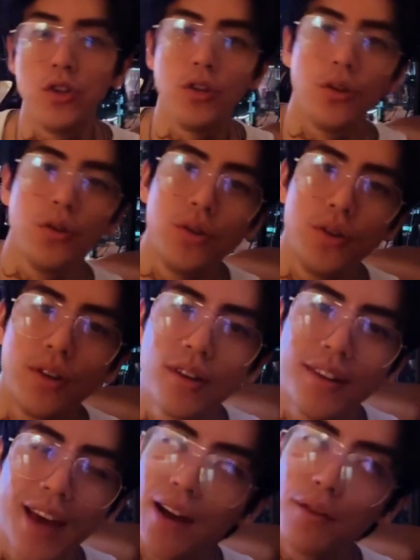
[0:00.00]
new
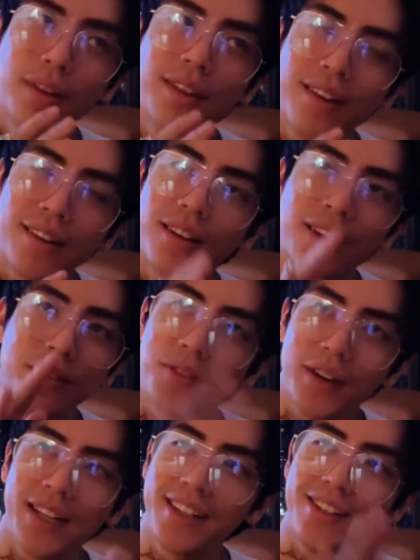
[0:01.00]
everything, like
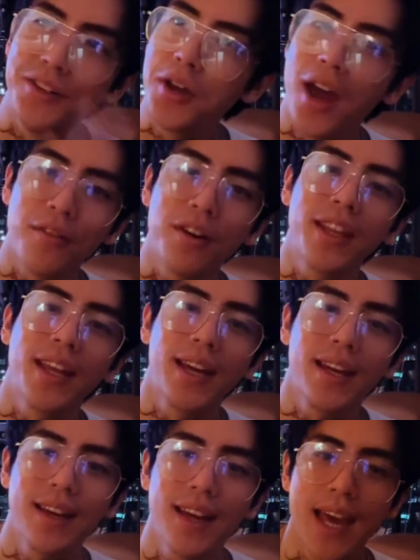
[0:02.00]
fucking new
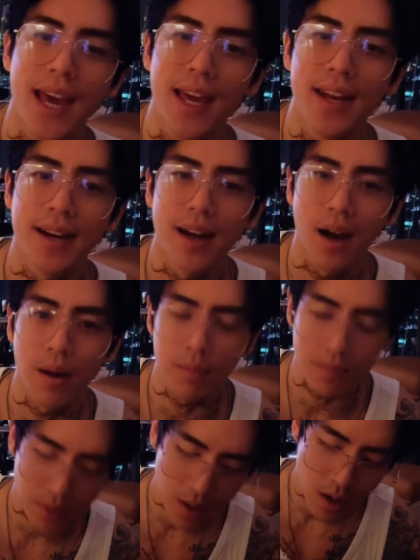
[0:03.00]
everything. And
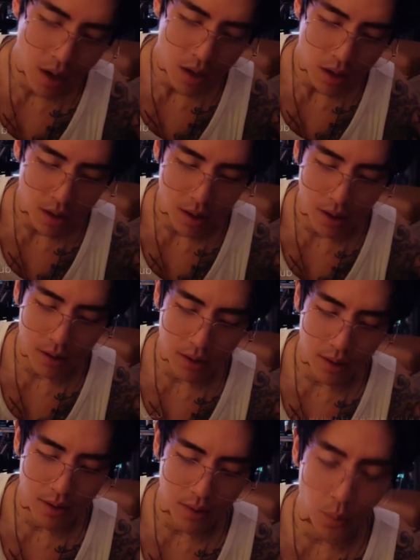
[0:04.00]
you
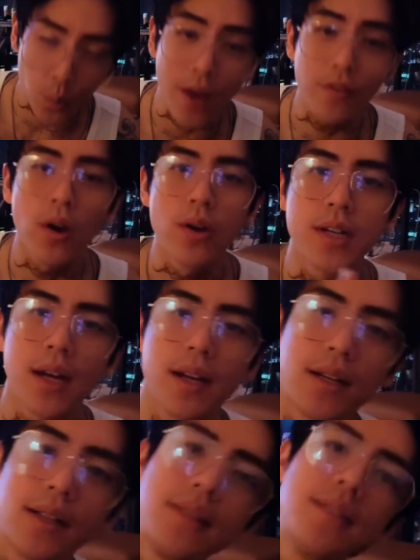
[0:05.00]
know, we have
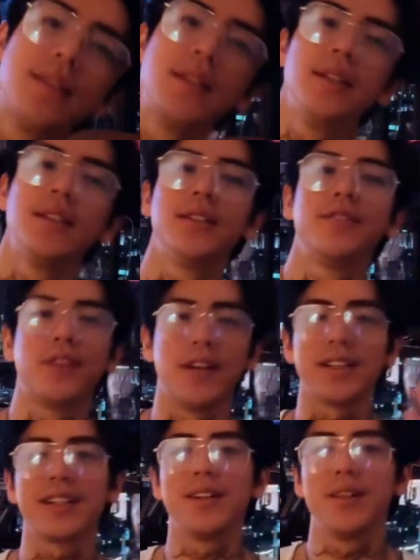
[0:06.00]
Coachella.
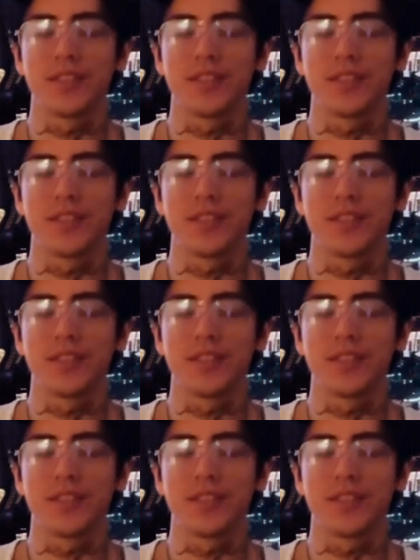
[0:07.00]
Fuck.